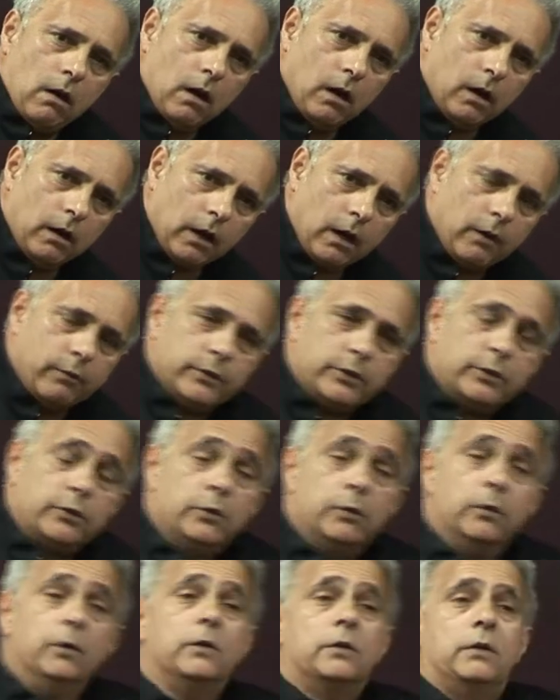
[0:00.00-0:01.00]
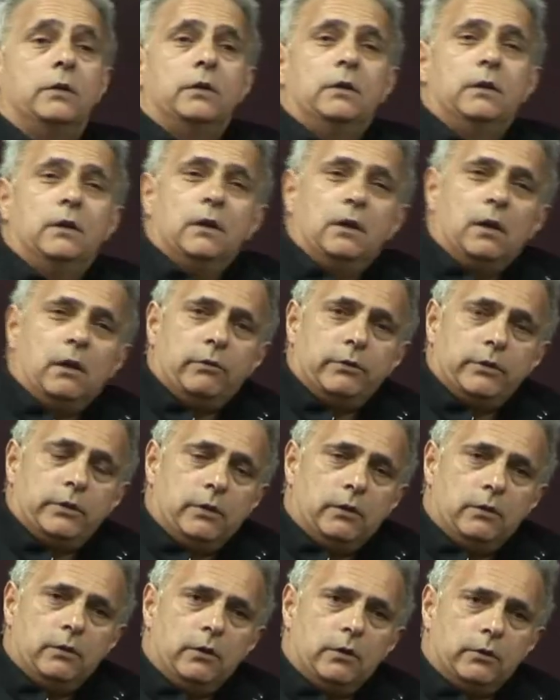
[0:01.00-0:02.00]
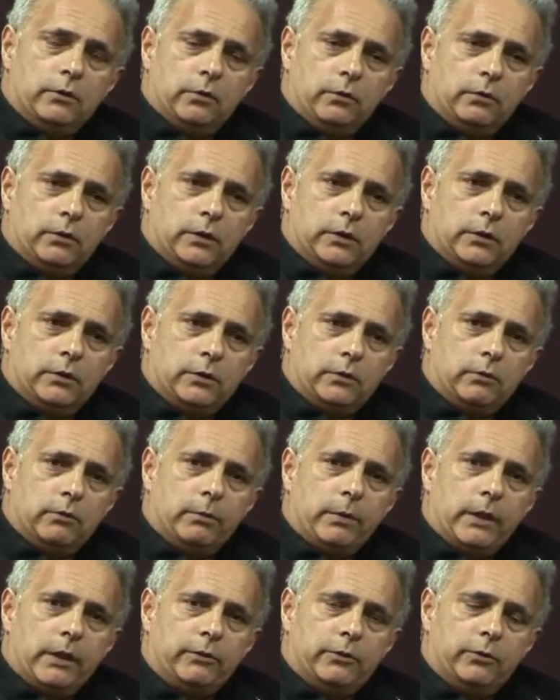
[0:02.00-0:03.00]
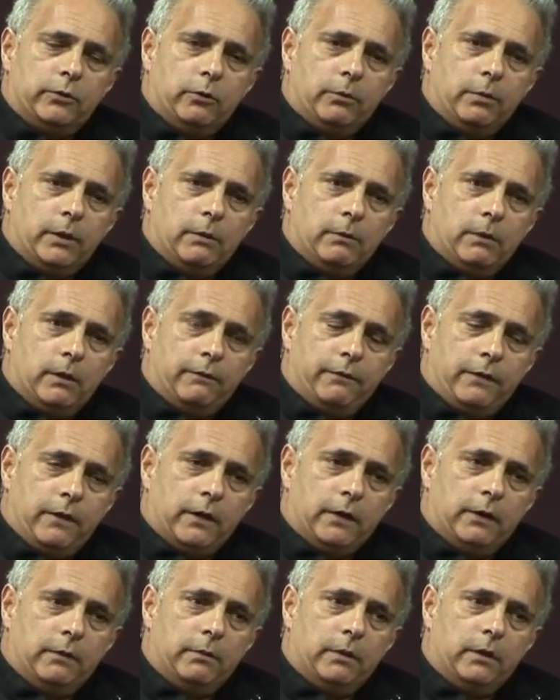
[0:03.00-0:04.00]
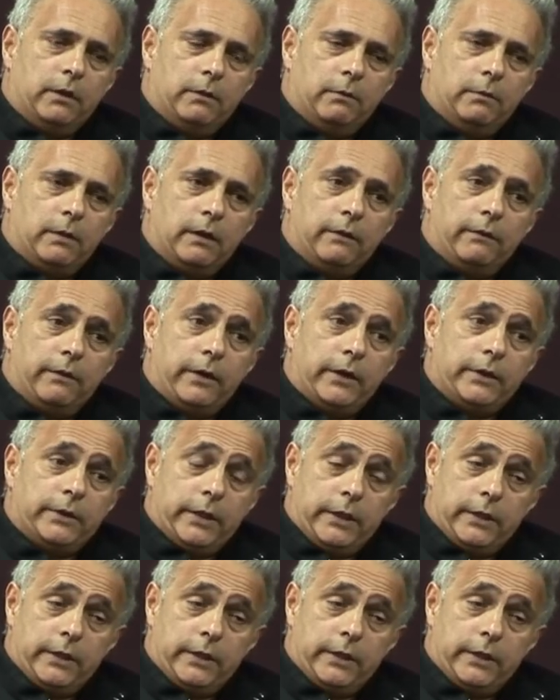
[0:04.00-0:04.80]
And I was taught. I was not taught in a school, but I was taught by my father and by various